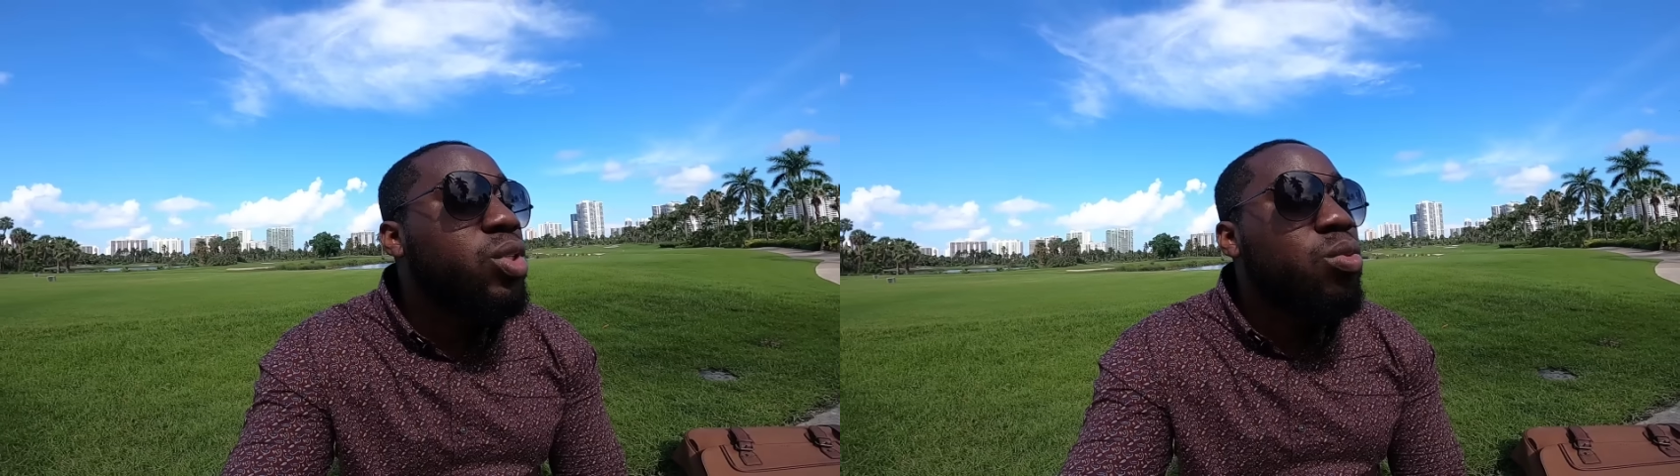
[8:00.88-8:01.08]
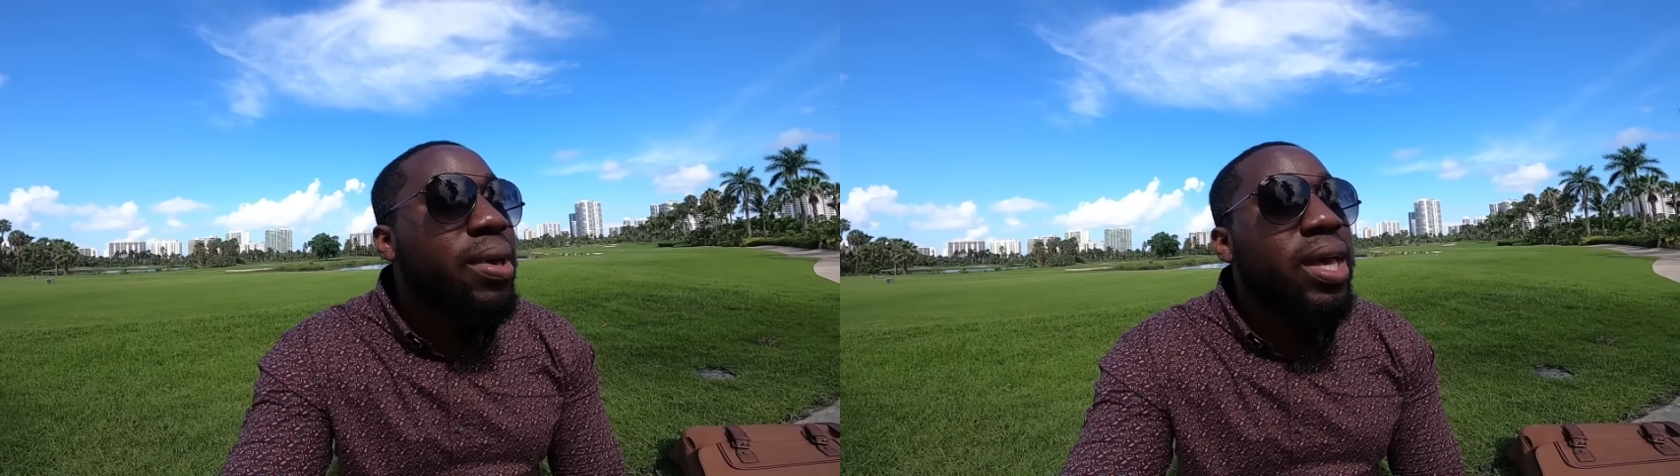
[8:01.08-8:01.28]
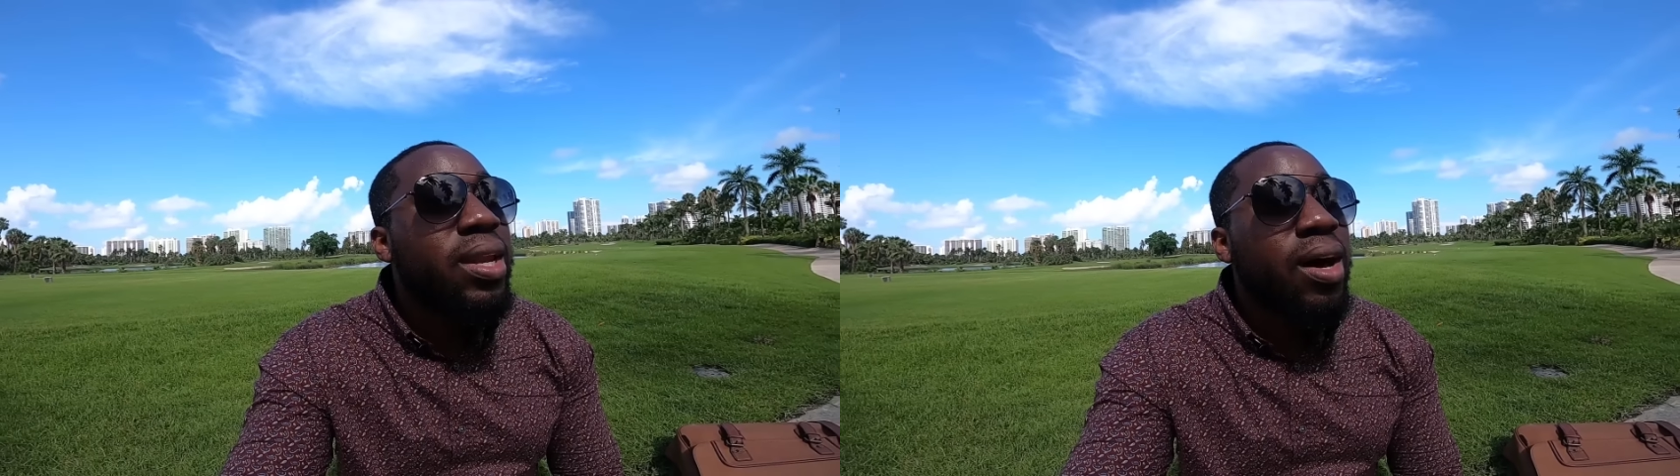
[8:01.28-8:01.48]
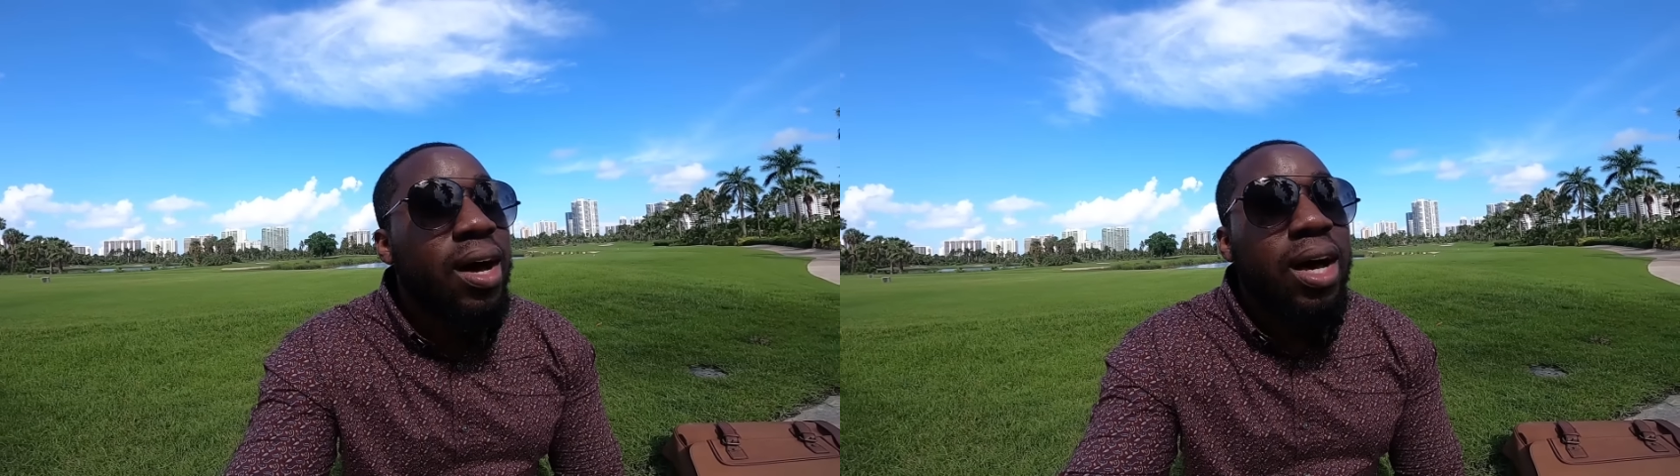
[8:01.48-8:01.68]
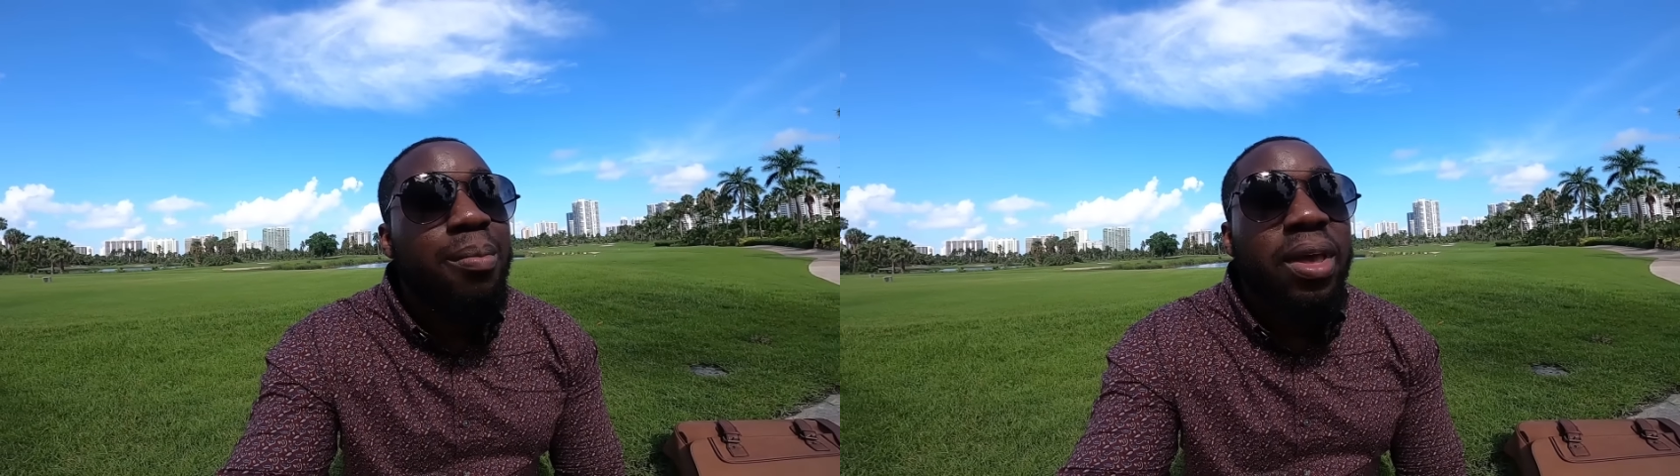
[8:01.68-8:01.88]
too, man.
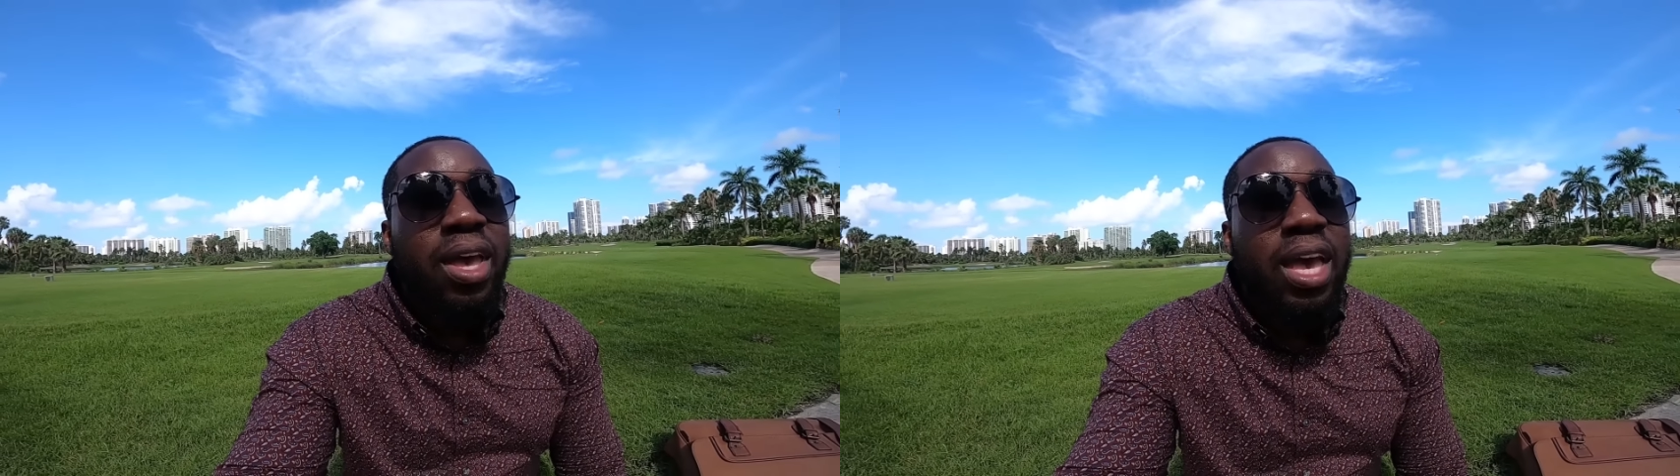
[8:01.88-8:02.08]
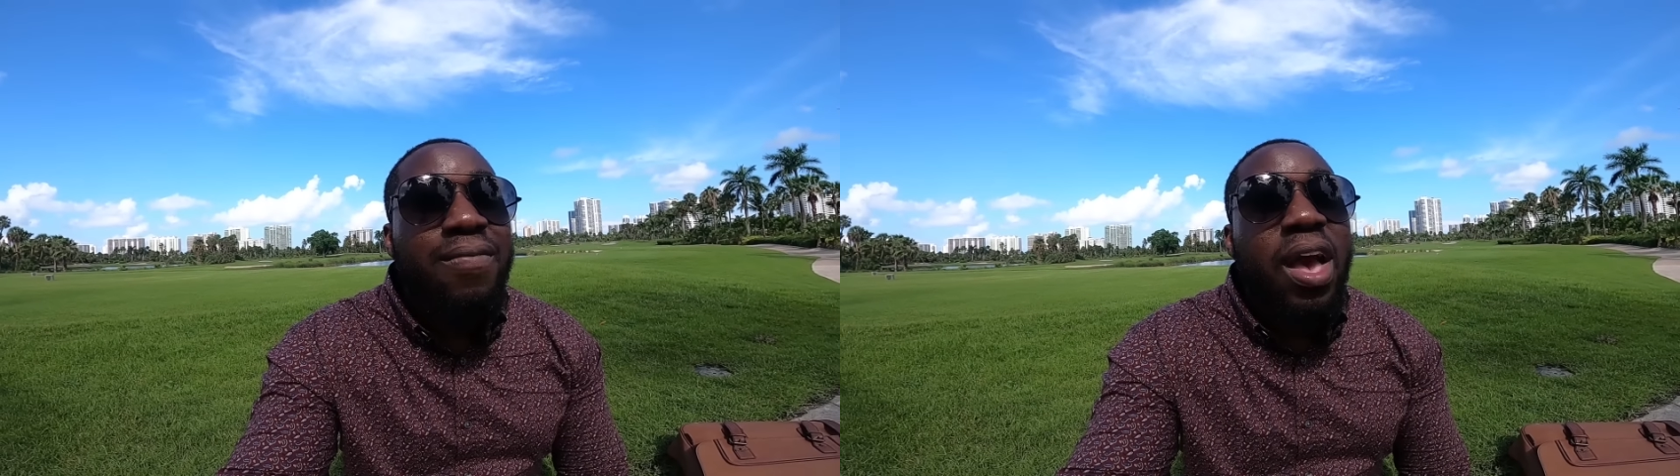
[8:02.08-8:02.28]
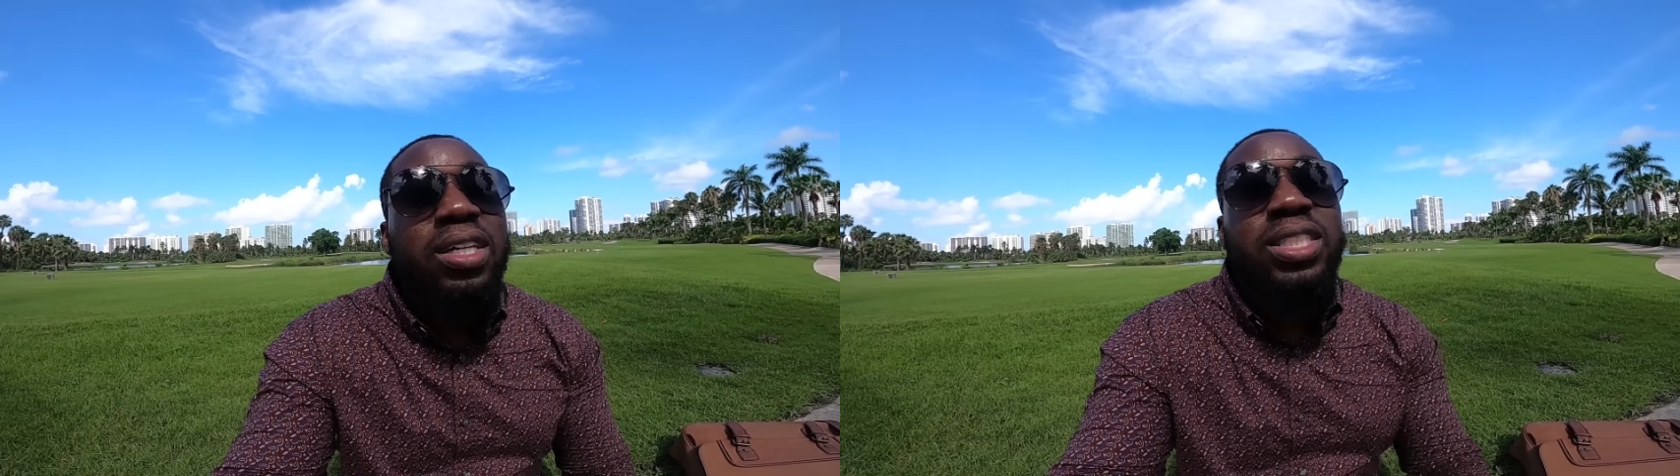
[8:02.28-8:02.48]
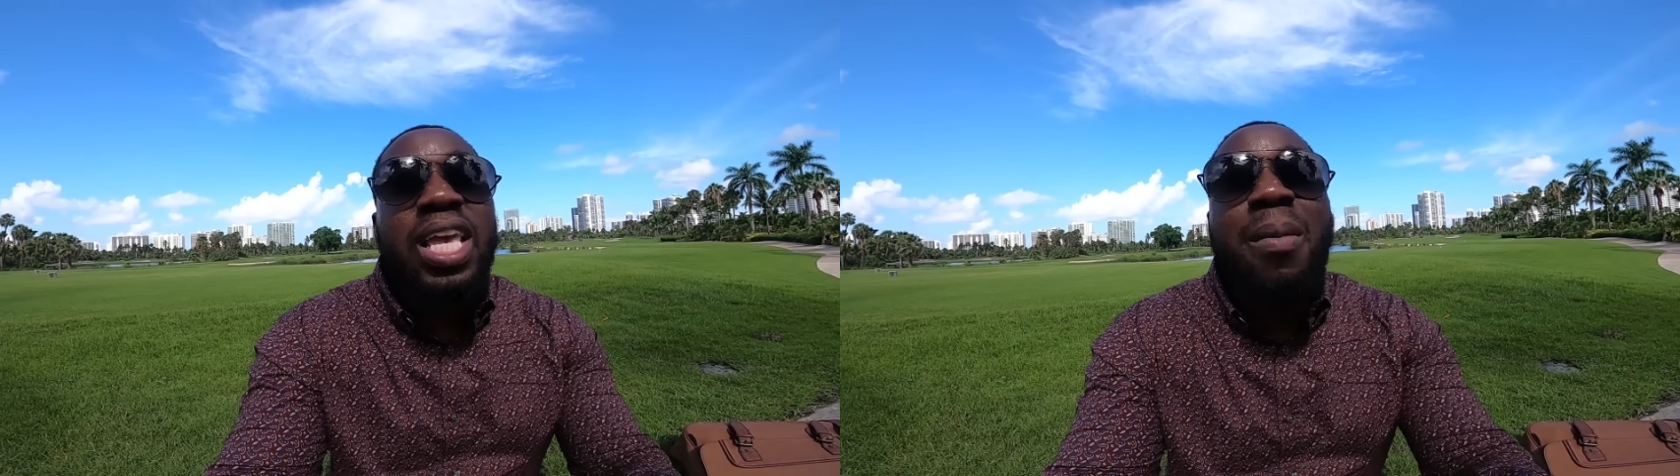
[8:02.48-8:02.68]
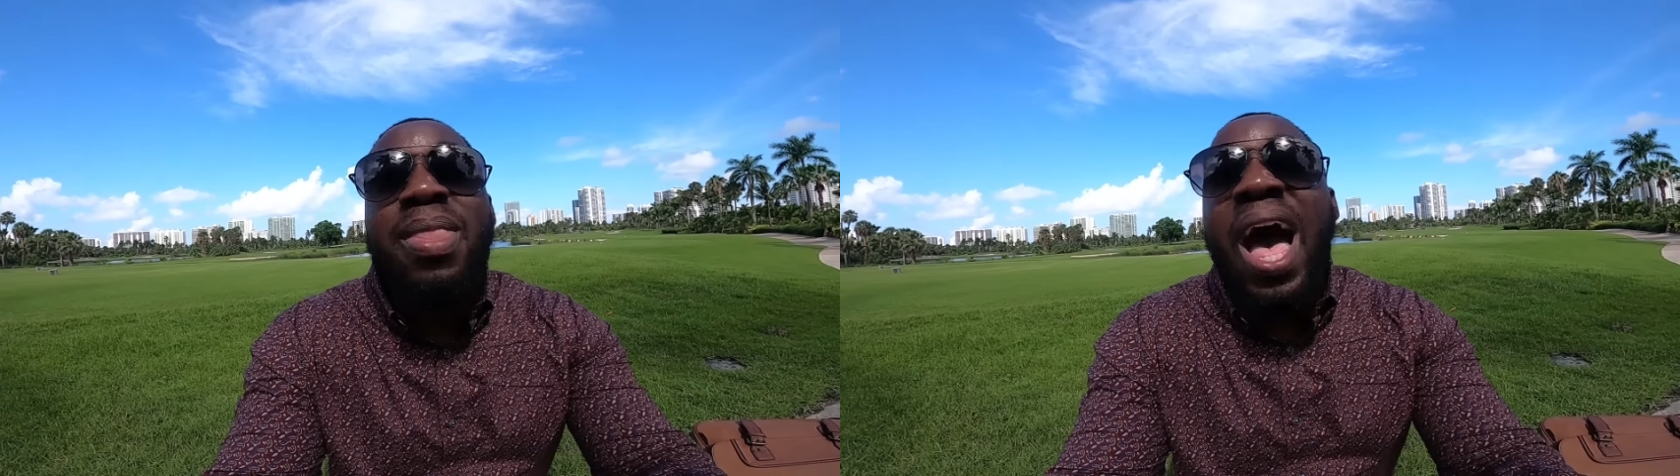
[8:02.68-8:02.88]
If y'all see I'm